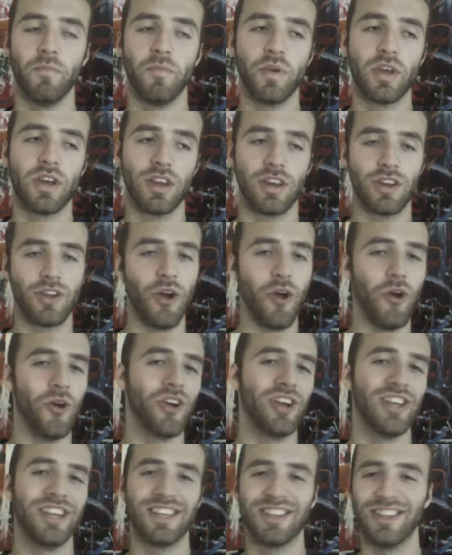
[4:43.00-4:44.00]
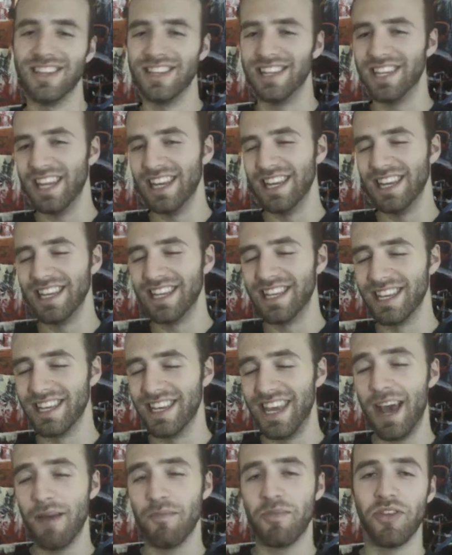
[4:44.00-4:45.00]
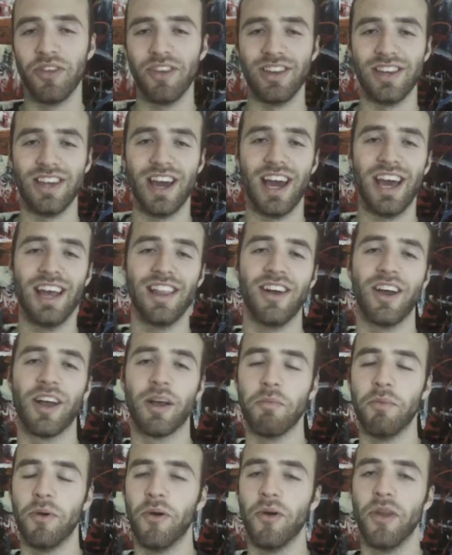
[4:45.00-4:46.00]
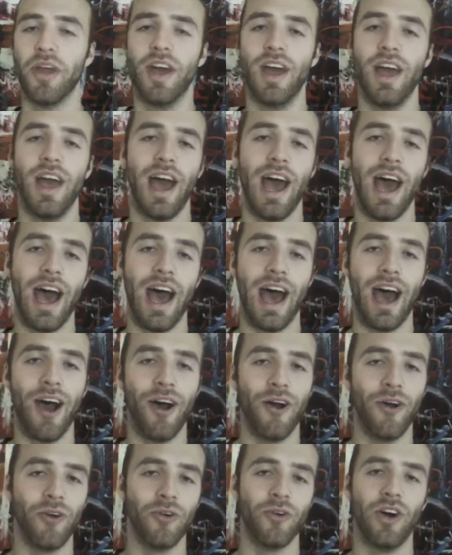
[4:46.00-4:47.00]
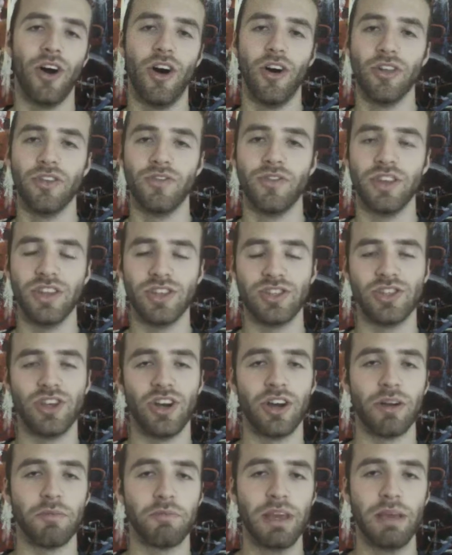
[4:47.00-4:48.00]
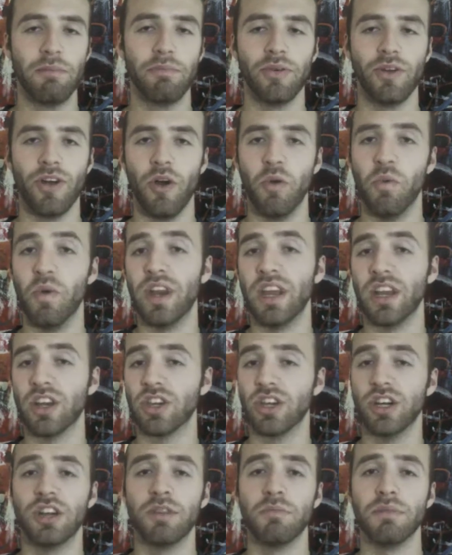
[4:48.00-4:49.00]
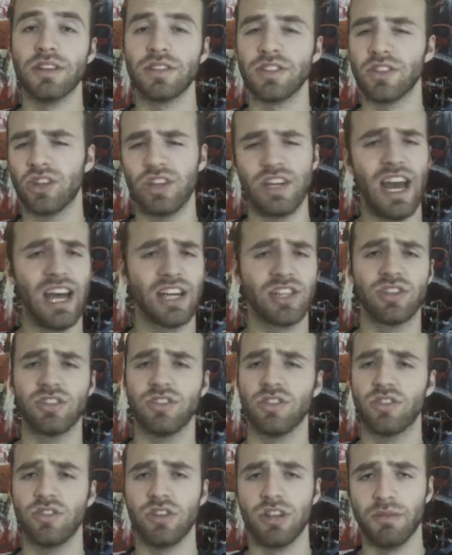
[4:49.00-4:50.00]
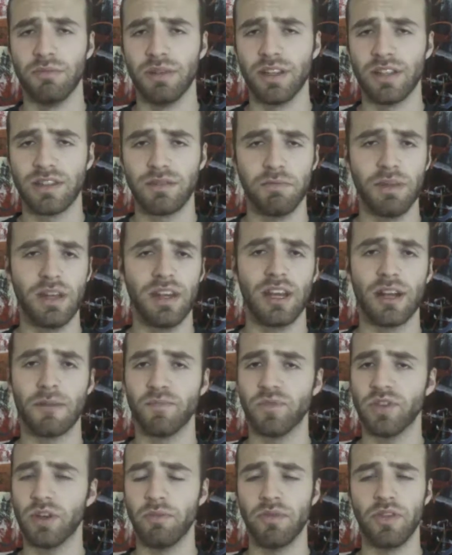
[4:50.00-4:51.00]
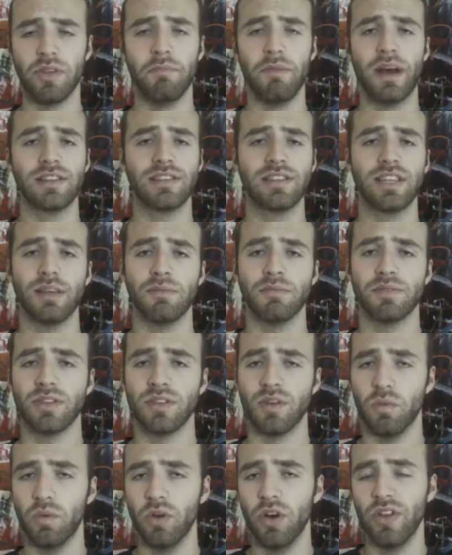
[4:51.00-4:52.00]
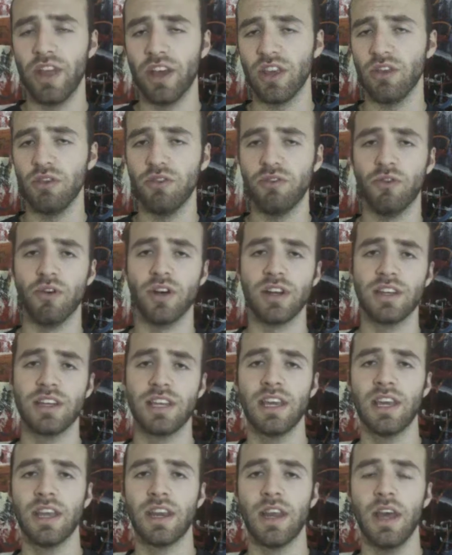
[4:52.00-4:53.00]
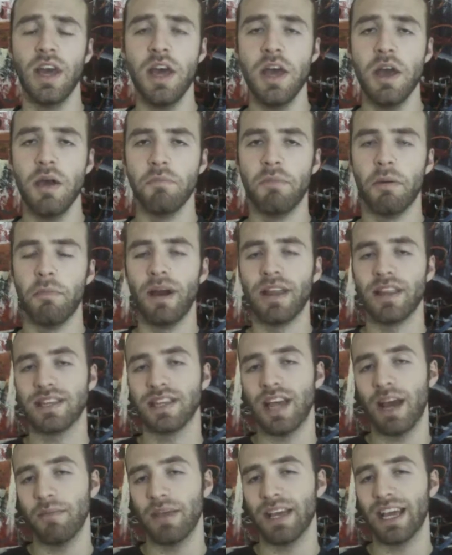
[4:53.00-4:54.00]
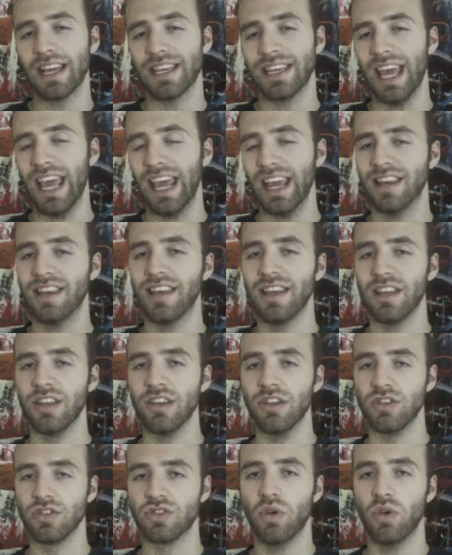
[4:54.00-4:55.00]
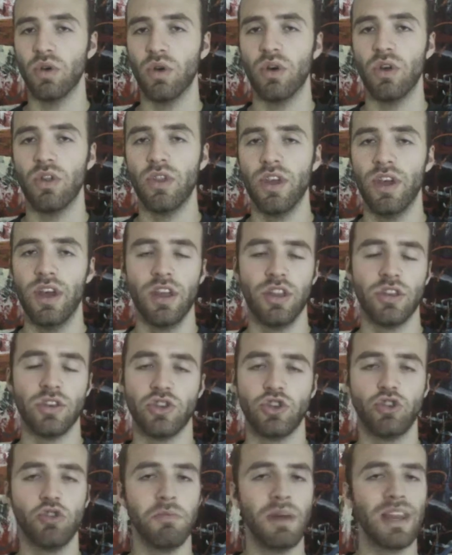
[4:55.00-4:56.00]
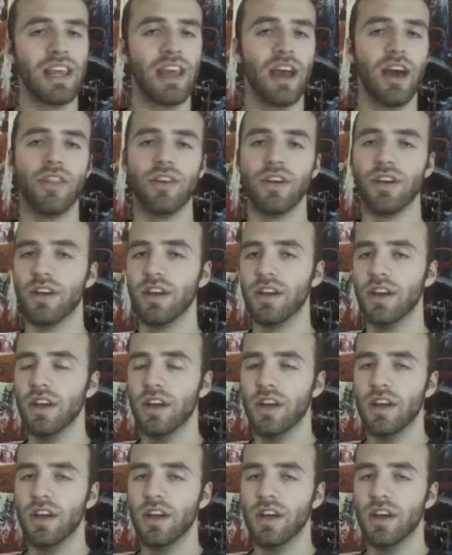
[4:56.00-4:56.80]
We could go into depth in dialogue about how all of these young people are winning tournaments, international tournaments, beating some of the best teams in the world at U14. But by the time they get to 18 years old, there's too many other